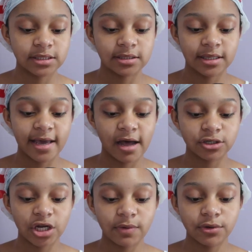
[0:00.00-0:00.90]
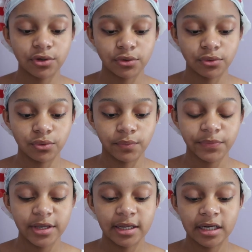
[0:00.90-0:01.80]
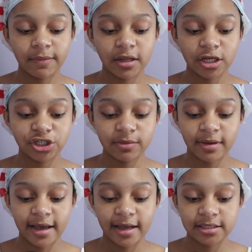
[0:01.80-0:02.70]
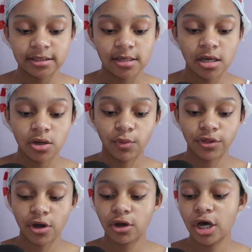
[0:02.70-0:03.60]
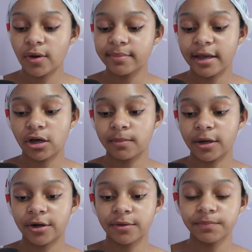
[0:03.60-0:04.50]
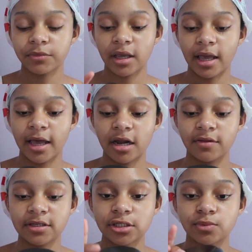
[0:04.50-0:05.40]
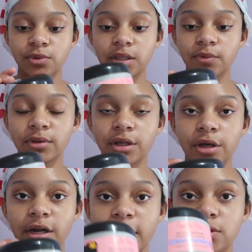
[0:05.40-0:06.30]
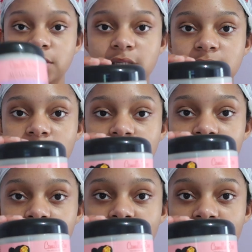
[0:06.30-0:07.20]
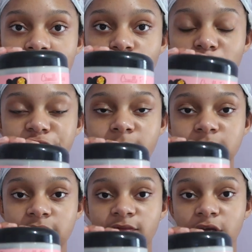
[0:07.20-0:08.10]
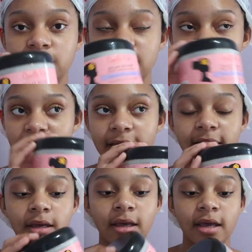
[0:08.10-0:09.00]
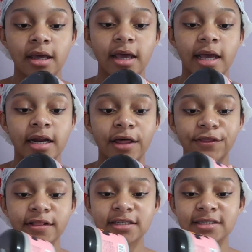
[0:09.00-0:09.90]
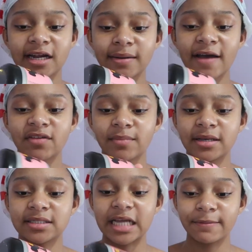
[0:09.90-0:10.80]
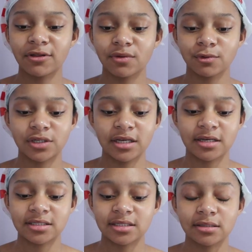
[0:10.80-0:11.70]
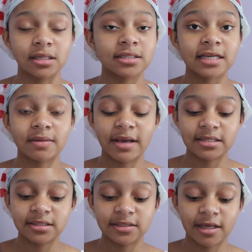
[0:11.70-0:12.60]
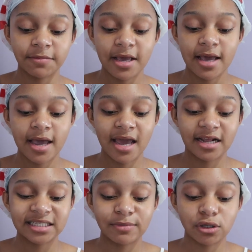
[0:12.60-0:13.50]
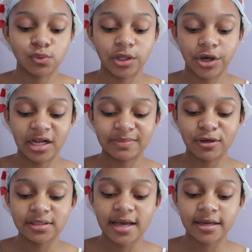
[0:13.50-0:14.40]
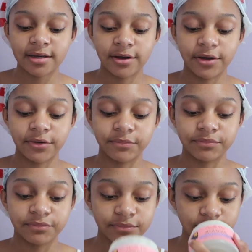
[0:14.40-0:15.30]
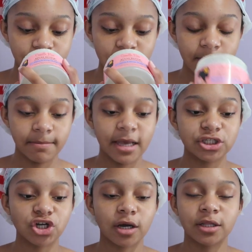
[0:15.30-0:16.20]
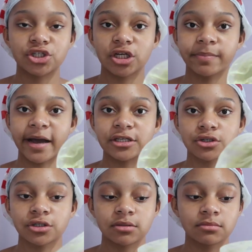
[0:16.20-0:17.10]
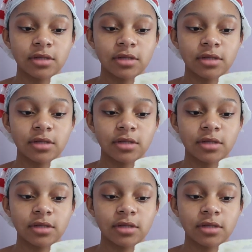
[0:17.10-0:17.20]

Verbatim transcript: This is the Algae Renew deep conditioning mask with cocoa and mango butter, and this is really really good. I use this in my wash day routine video today, and I think this is gonna have to be a staple in the routine because this has amazing slip and it smells really good. It smells like um mint chocolate chip ice cream.